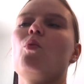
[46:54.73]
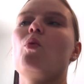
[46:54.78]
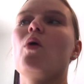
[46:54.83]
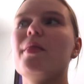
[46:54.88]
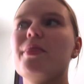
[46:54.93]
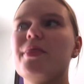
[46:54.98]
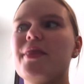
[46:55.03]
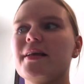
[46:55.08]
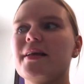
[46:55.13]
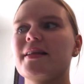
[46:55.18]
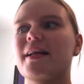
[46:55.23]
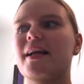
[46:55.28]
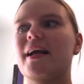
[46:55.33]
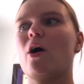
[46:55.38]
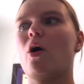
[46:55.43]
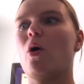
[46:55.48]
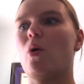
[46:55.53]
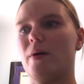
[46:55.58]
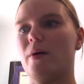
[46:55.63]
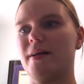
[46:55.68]
thing that I
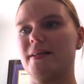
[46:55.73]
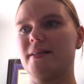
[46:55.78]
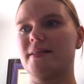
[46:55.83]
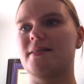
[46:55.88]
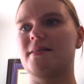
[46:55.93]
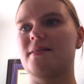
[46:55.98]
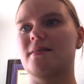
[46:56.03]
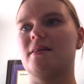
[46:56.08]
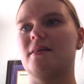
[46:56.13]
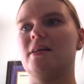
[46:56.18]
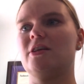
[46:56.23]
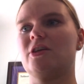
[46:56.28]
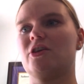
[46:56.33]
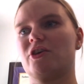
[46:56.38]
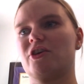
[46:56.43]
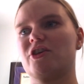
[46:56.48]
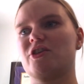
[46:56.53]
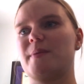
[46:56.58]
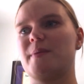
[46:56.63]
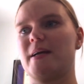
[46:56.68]
always
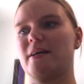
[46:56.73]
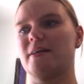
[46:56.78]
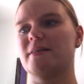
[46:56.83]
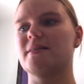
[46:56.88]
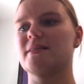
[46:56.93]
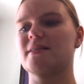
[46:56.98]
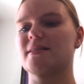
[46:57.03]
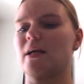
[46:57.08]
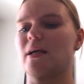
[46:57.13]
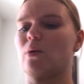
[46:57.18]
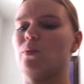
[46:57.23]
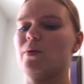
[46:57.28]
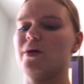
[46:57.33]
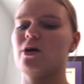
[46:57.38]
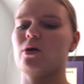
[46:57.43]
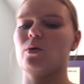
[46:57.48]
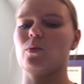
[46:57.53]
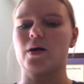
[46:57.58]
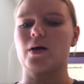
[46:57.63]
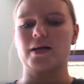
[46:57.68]
encourage parents is like, we
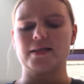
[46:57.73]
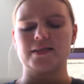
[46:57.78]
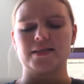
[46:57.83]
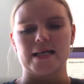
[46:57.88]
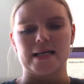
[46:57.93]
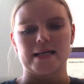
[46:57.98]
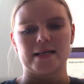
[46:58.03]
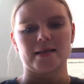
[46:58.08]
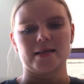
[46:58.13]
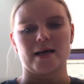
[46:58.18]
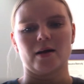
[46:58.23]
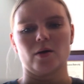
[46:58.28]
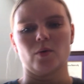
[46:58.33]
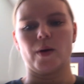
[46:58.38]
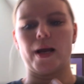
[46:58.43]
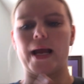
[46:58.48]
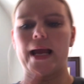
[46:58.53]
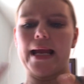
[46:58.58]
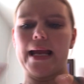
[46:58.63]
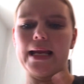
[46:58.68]
don't want to take that
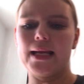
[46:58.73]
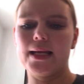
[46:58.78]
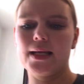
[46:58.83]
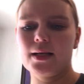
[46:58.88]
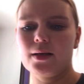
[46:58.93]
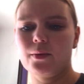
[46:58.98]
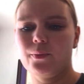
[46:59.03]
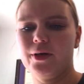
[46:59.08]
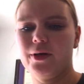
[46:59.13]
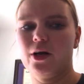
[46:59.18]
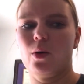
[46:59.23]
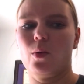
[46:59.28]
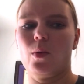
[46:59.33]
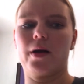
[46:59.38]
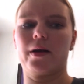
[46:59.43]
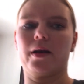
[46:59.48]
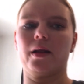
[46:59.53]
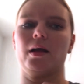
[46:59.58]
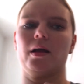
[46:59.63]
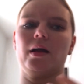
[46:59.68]
away. We don't
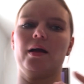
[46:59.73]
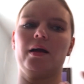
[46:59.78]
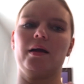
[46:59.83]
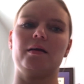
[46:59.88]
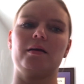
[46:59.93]
want to